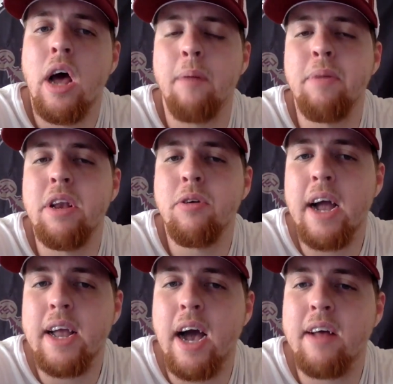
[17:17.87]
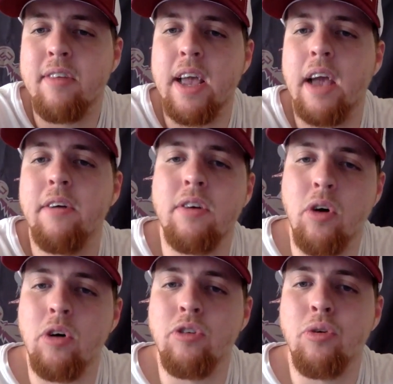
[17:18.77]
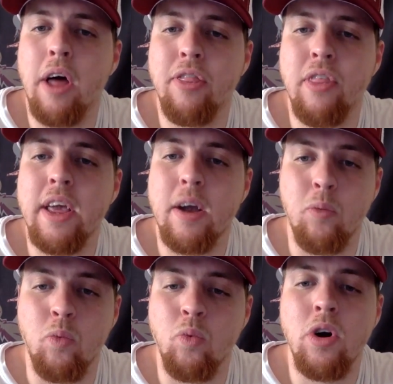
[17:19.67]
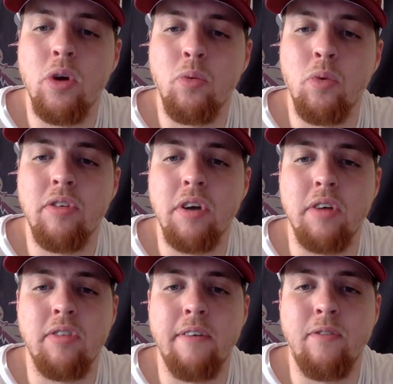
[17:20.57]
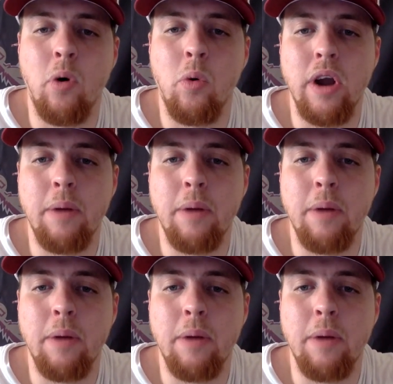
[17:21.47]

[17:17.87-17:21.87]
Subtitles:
I mean, you've got guys like Kalen DeLoach, who I think really, really took a step forward.